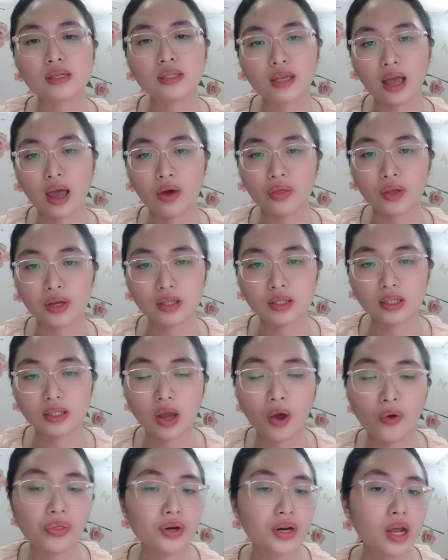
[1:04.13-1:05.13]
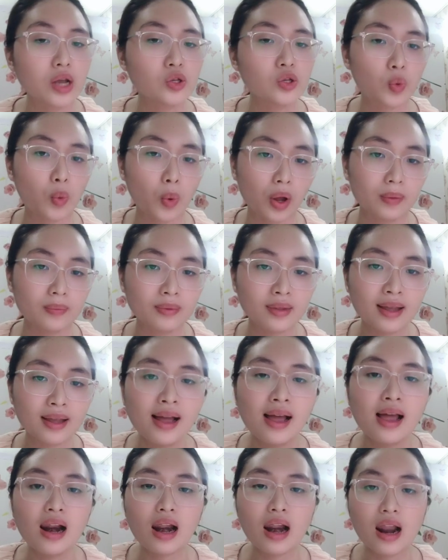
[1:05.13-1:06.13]
together to get the next one.
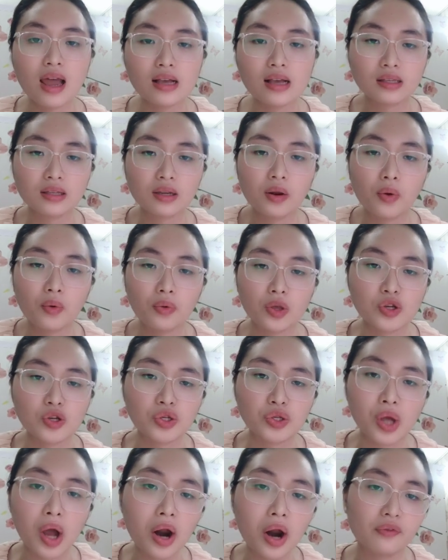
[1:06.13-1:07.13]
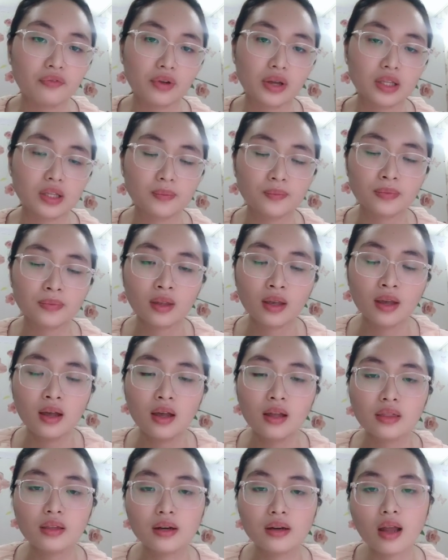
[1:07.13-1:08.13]
Let's look at the start of it.
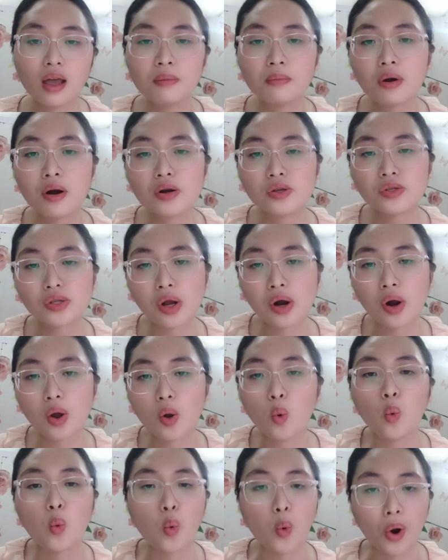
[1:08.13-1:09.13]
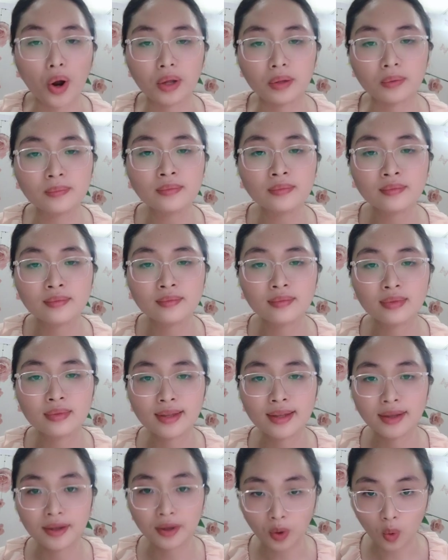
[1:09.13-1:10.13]
The numbers are 1,
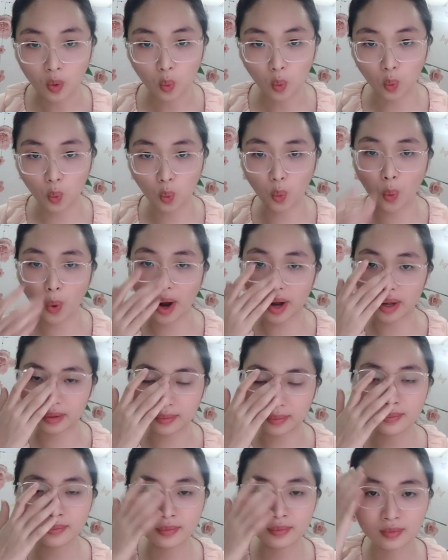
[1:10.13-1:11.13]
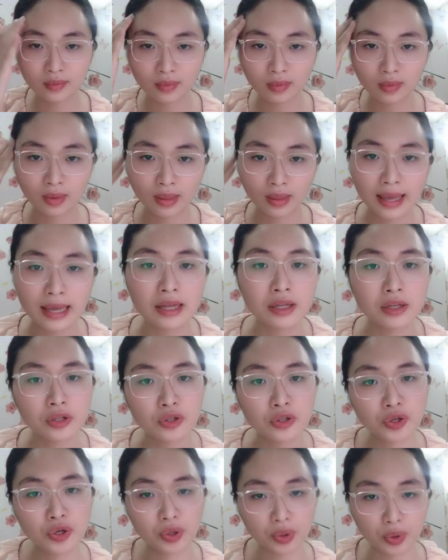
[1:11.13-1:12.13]
1,
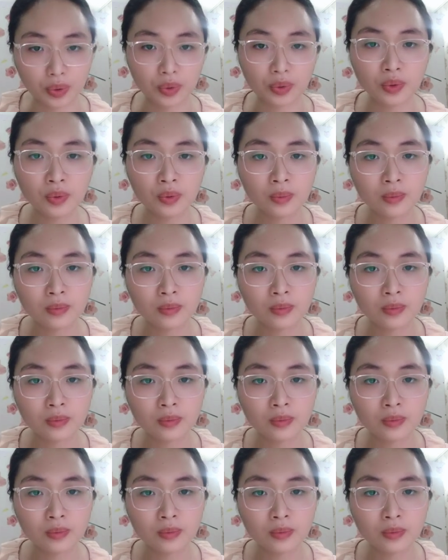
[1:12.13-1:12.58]
2,